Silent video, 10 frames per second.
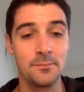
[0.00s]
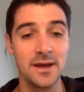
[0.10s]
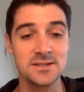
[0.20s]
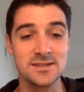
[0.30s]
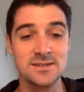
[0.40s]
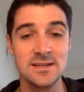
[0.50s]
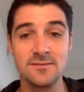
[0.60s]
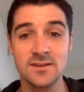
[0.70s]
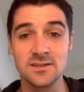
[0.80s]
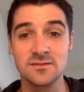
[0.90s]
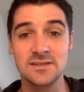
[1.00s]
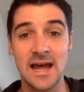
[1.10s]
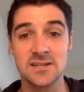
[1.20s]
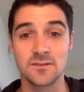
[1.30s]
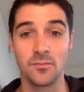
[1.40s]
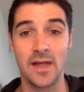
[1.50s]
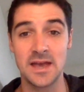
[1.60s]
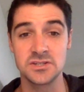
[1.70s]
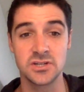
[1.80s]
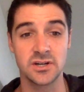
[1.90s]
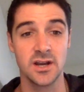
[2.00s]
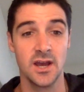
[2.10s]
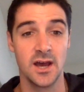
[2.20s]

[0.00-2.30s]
Pitt's defensive stats from last year,